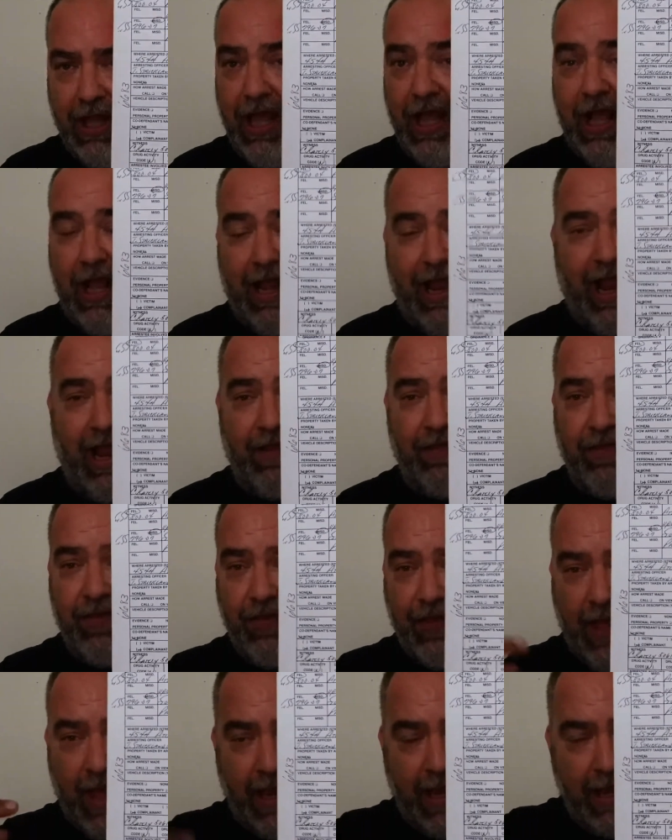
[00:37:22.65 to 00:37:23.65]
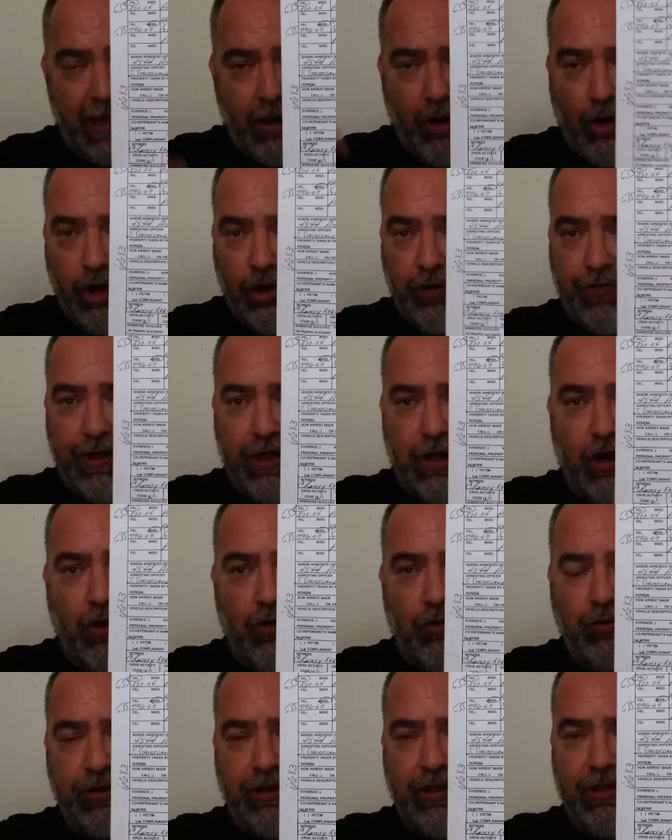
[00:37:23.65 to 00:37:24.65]
And they are the
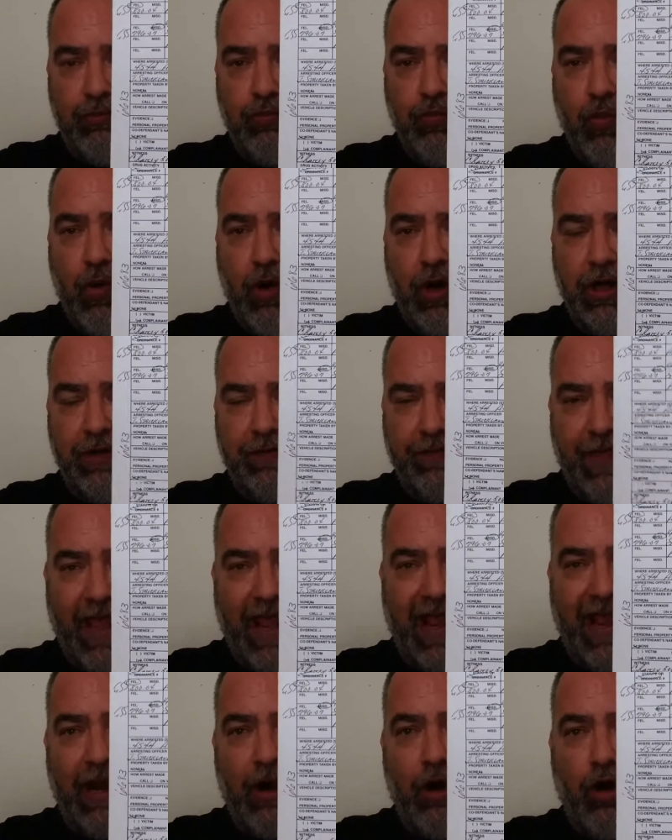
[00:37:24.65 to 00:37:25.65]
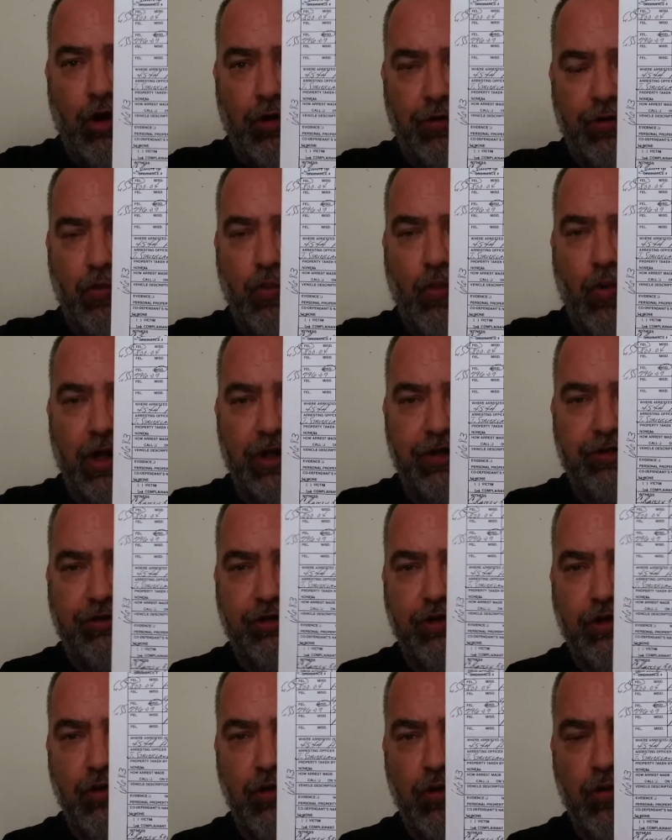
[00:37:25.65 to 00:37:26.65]
only one, they are the ones
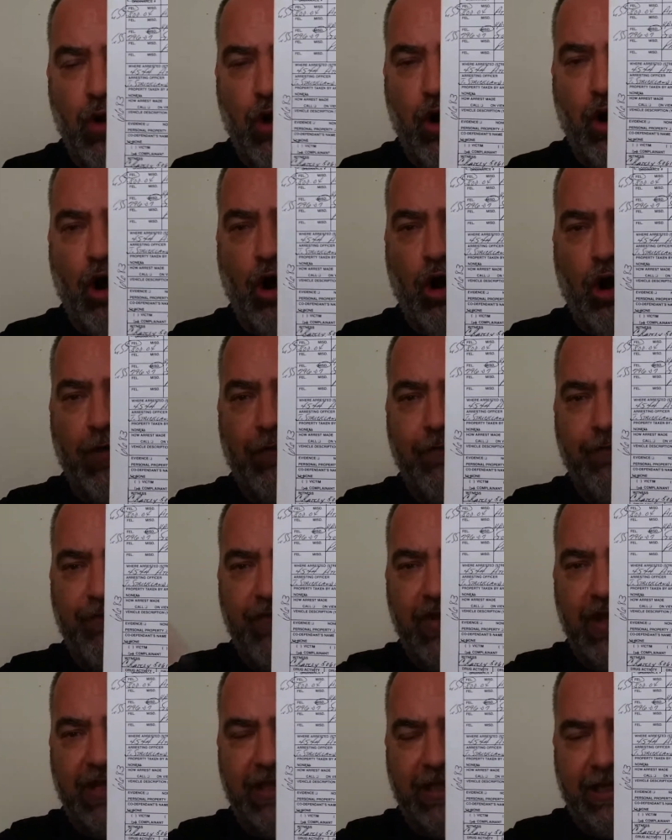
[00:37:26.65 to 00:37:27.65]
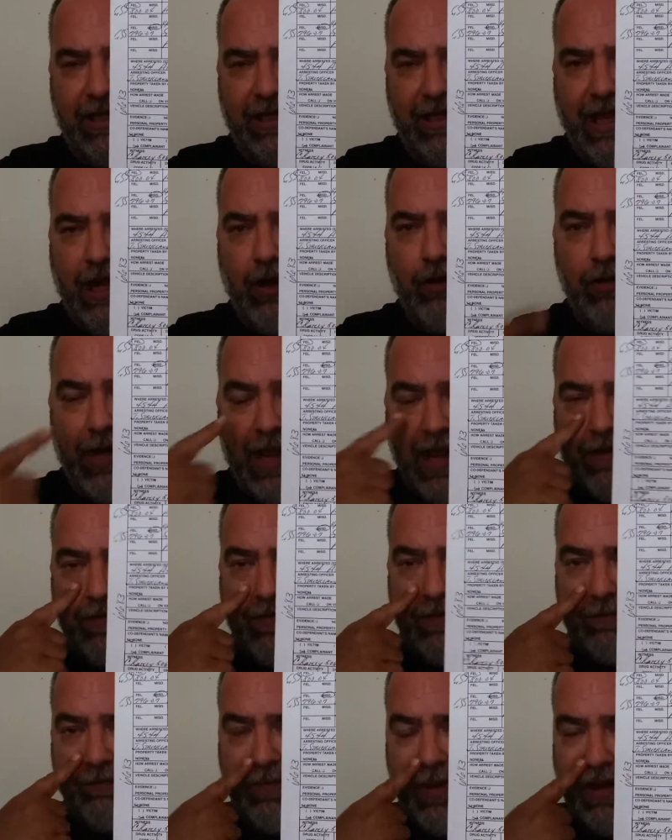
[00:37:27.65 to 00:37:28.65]
who are filling it out, and
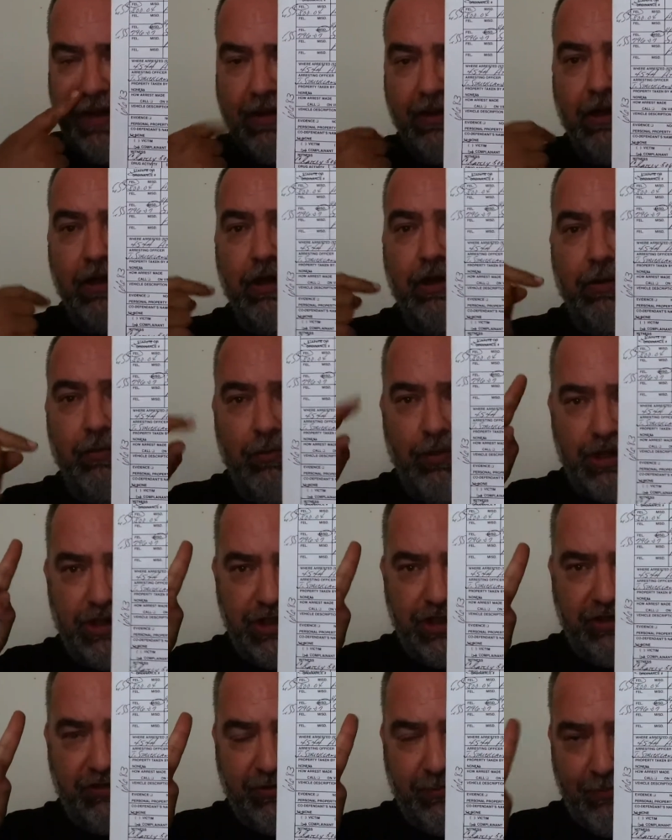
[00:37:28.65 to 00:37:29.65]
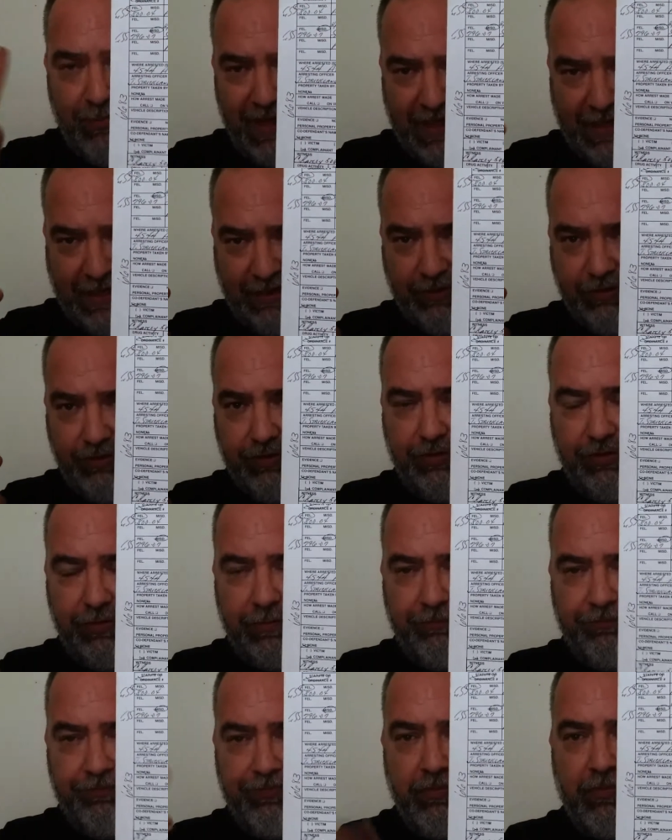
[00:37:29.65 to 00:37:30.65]
the, which is means.
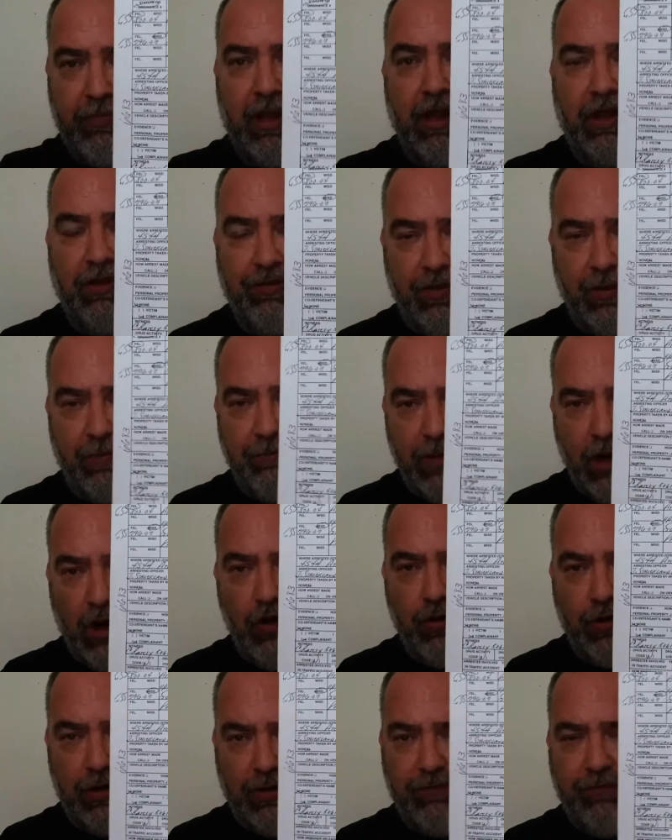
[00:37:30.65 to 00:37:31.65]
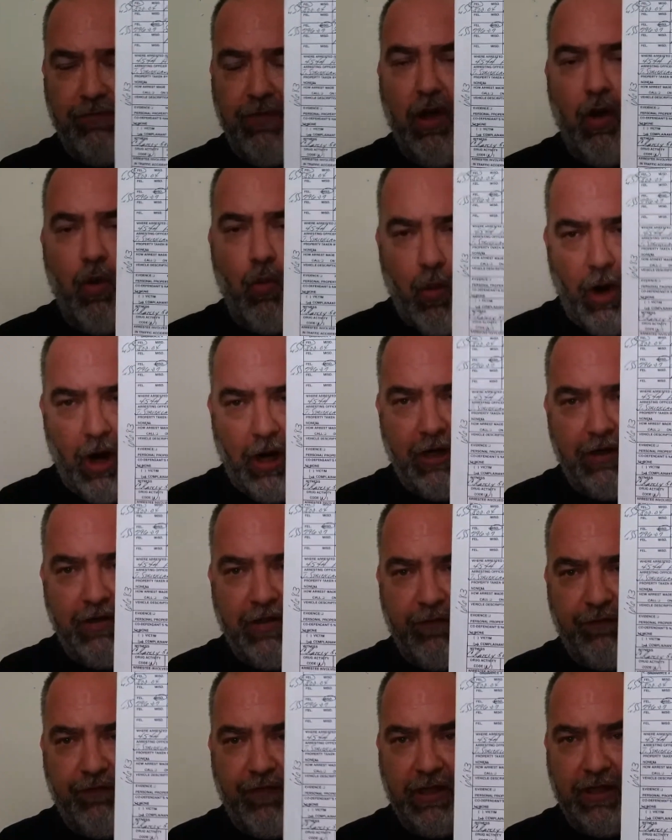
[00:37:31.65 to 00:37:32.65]
The motive, why are they
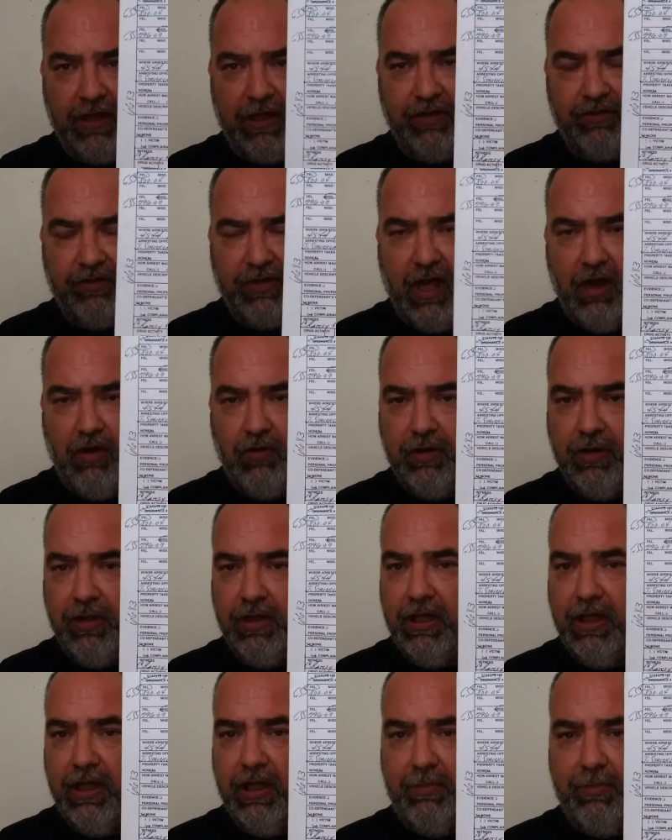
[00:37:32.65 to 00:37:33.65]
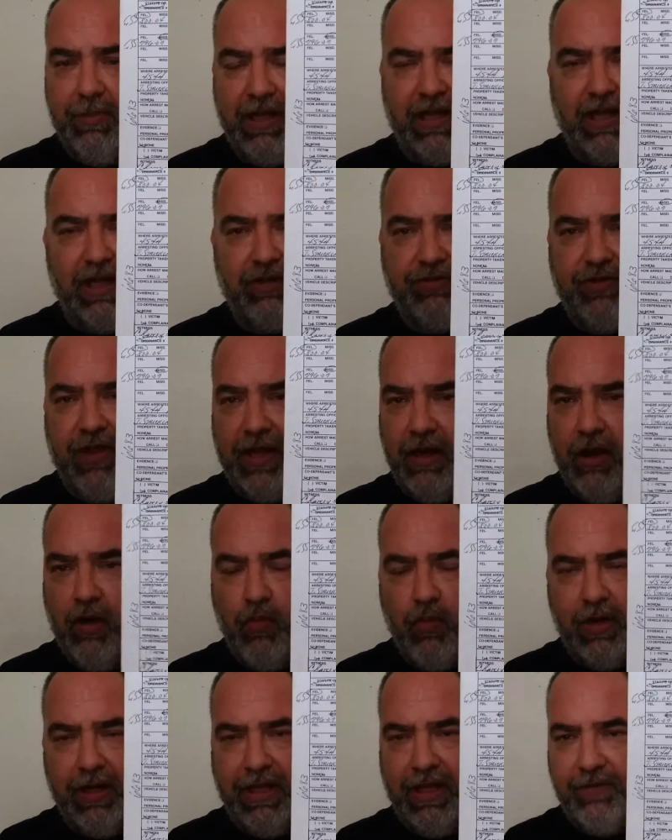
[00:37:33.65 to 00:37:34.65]
filling this out? Because they don't want
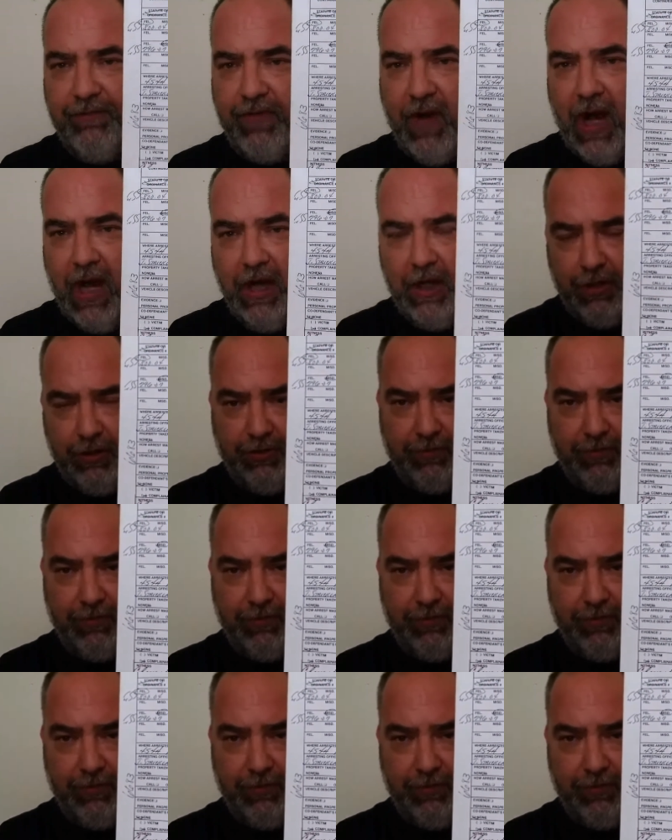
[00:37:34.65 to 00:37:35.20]
to get fired.